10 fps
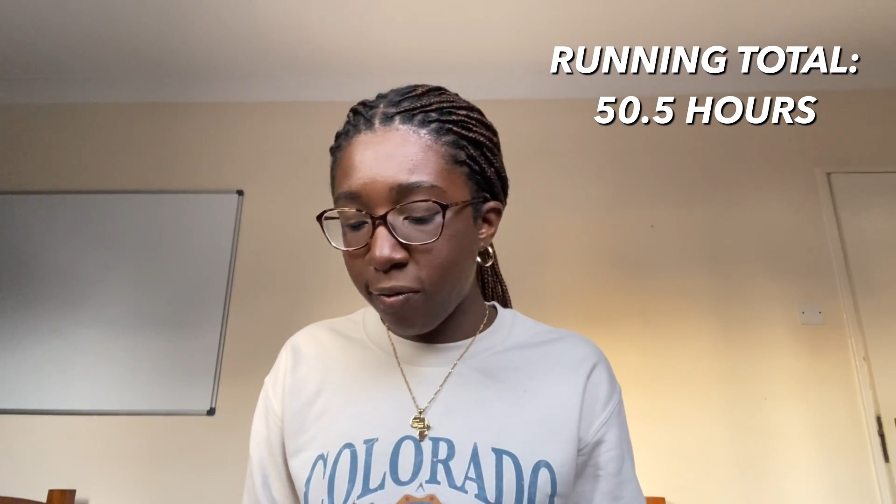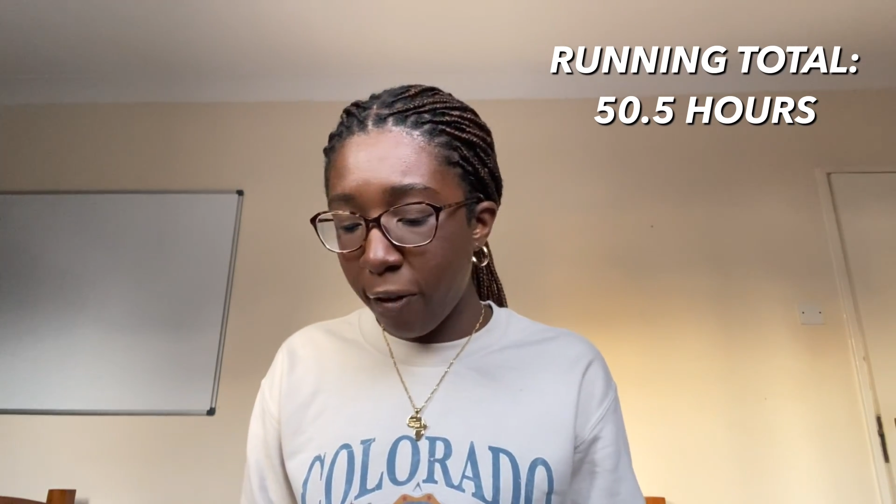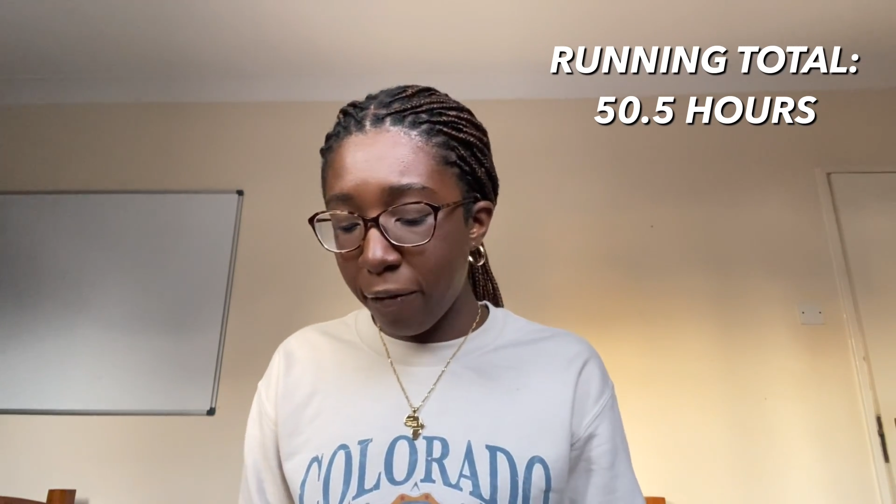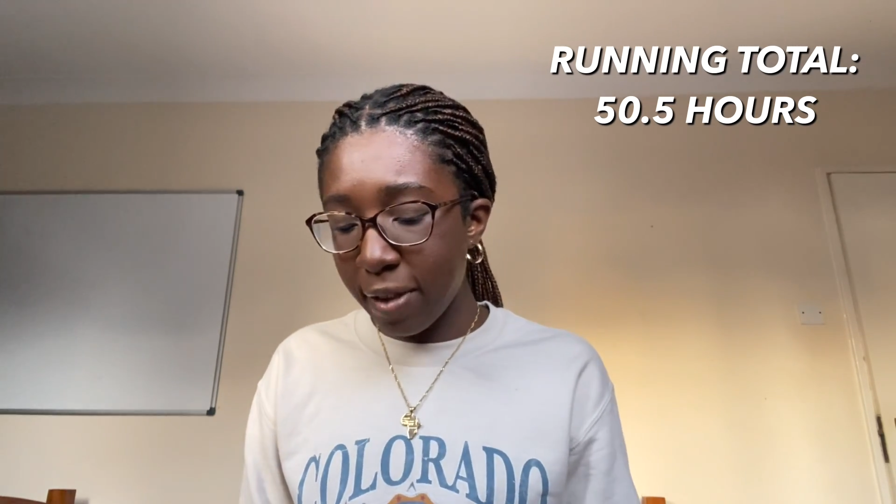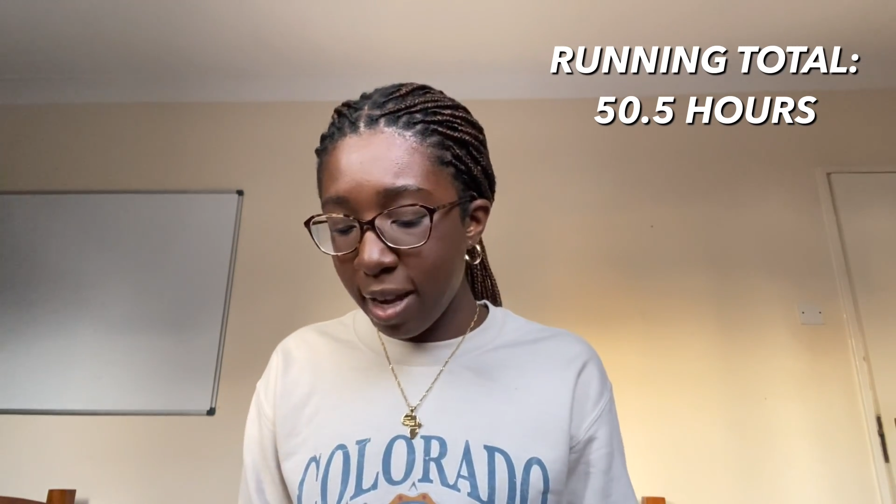
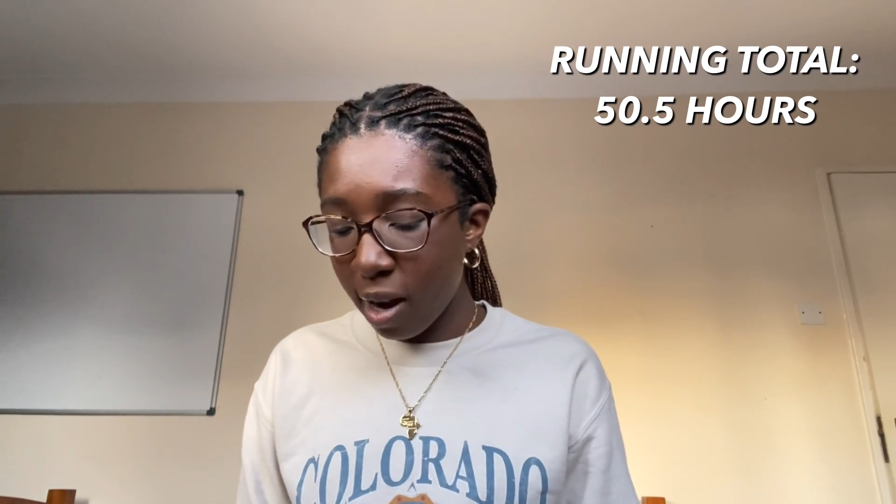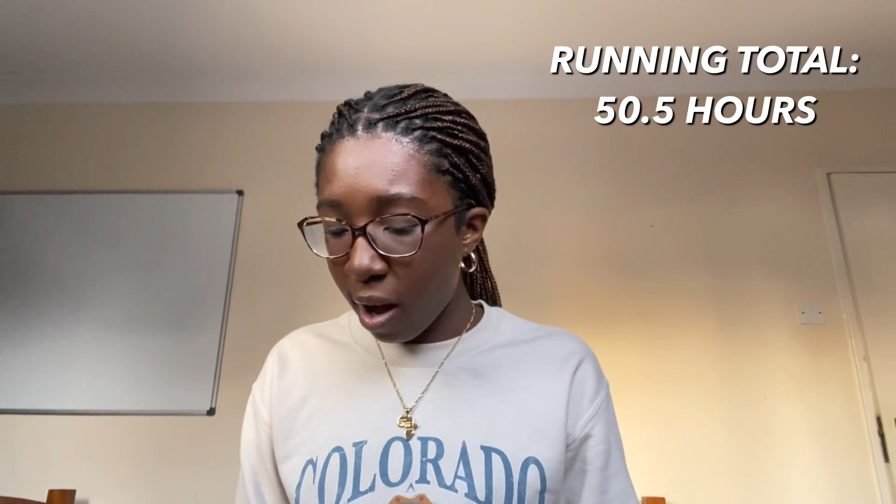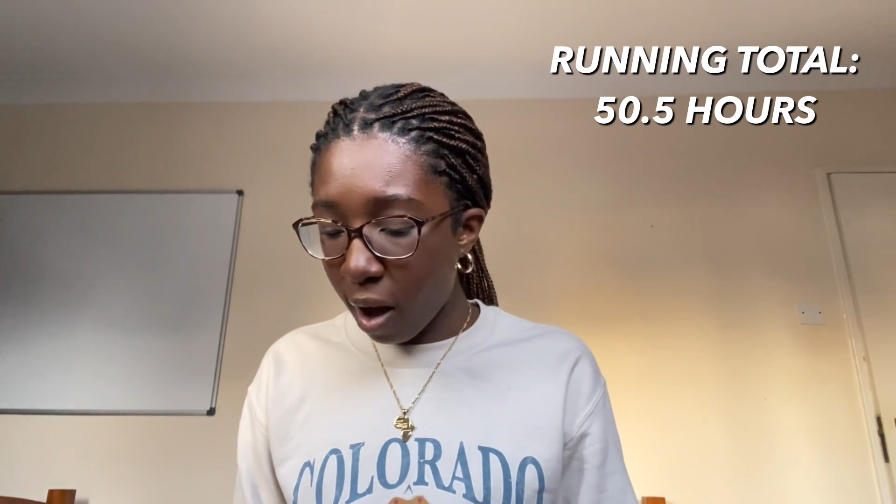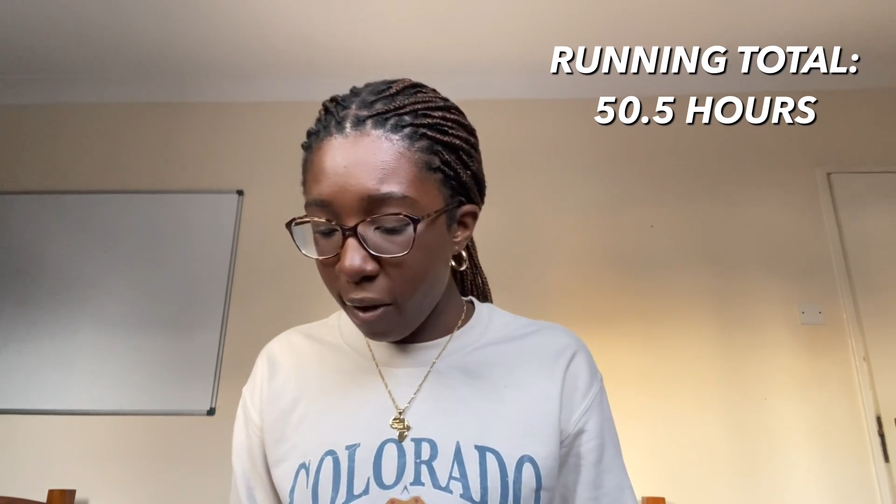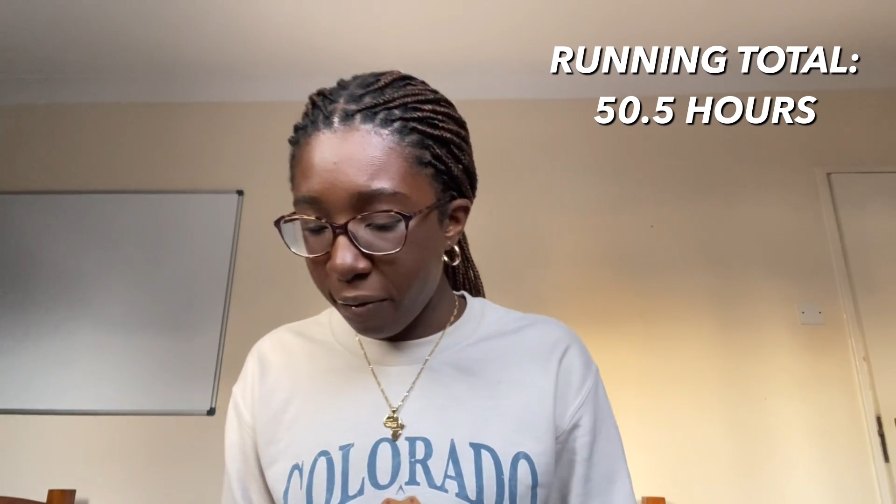50 and a
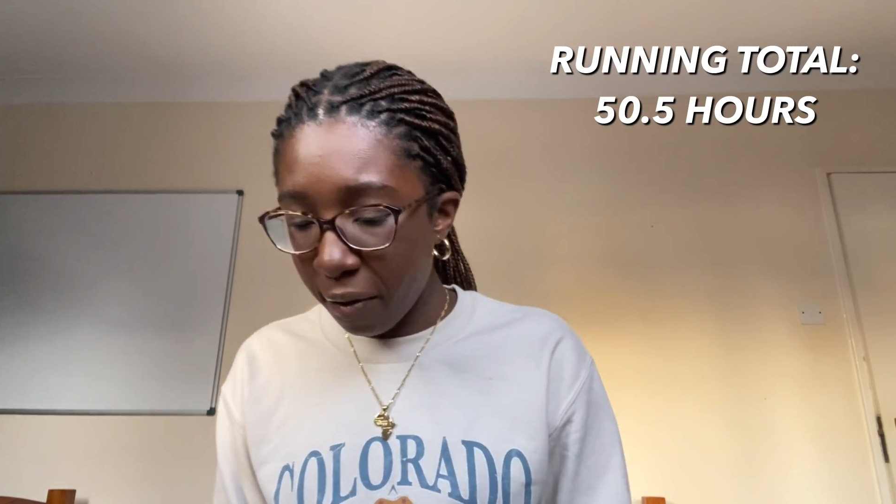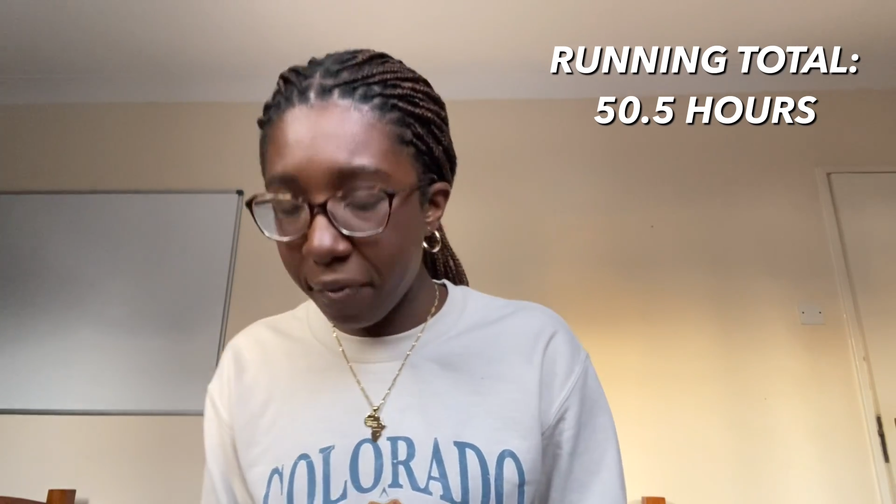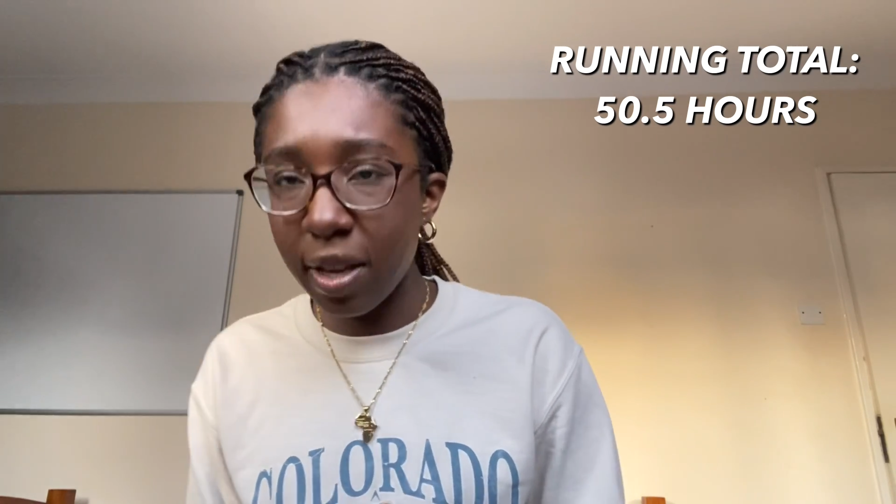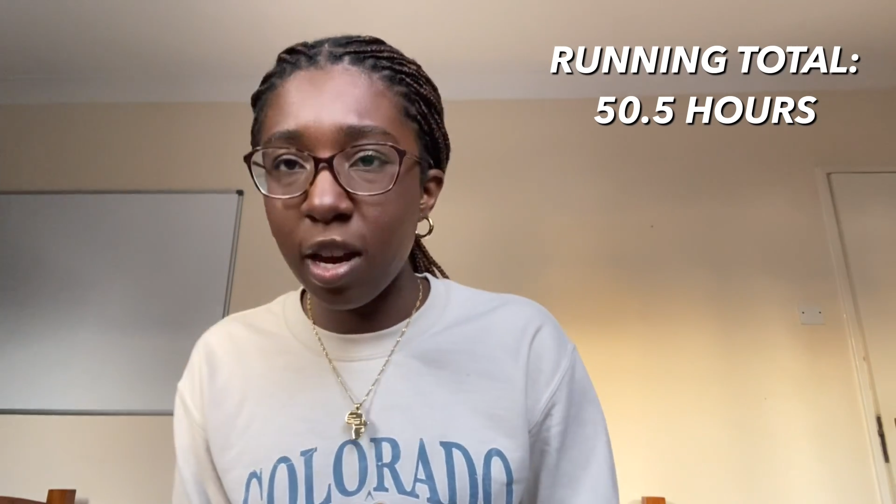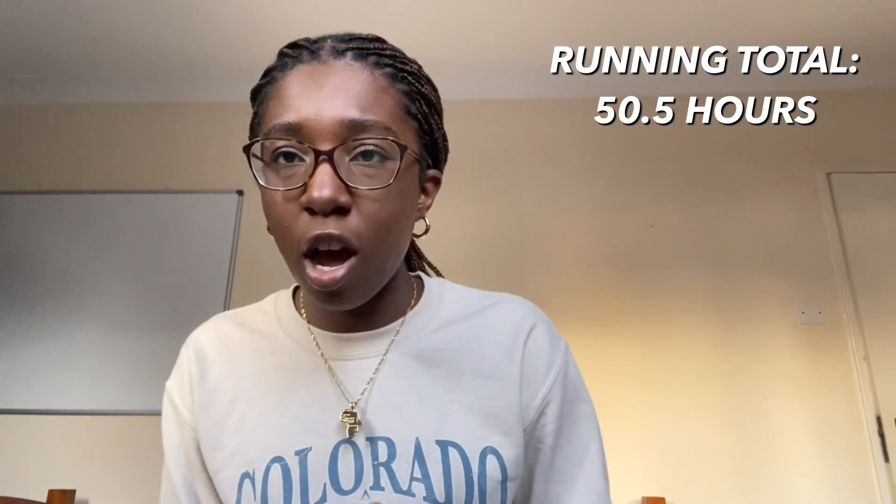
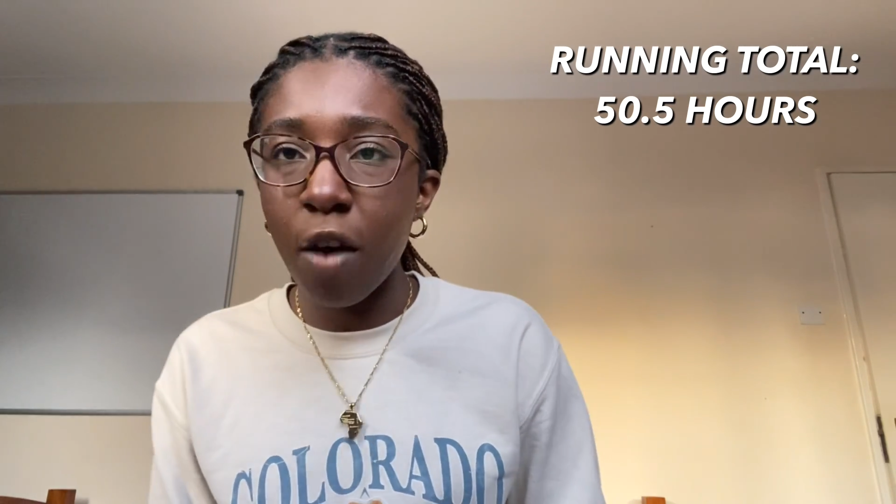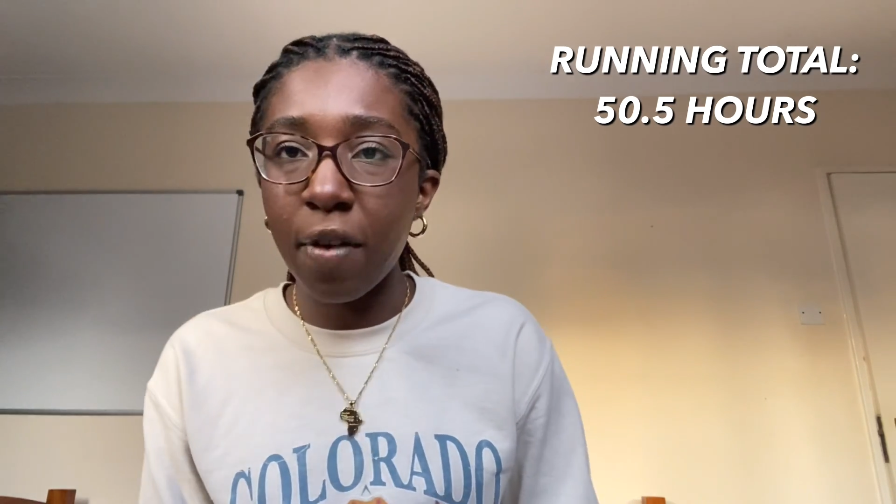half